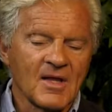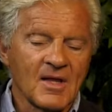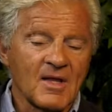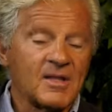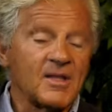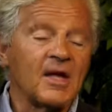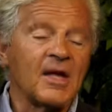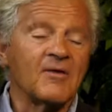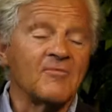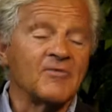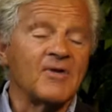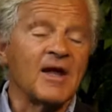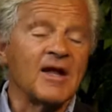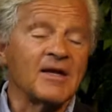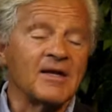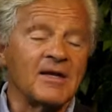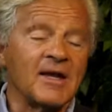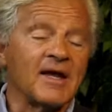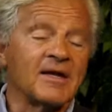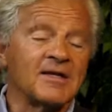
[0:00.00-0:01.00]
have
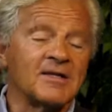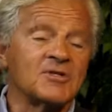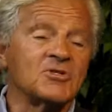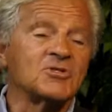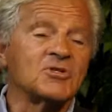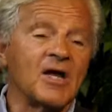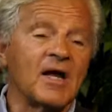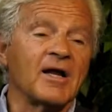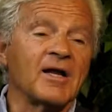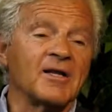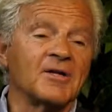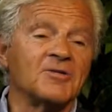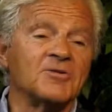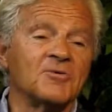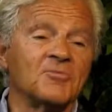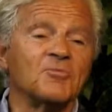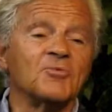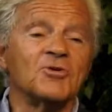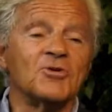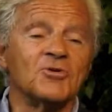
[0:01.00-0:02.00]
not yet decided to
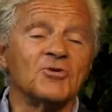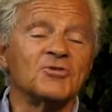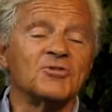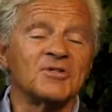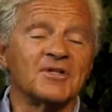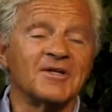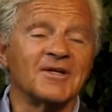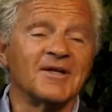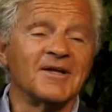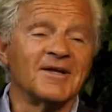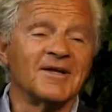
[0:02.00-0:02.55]
produce it.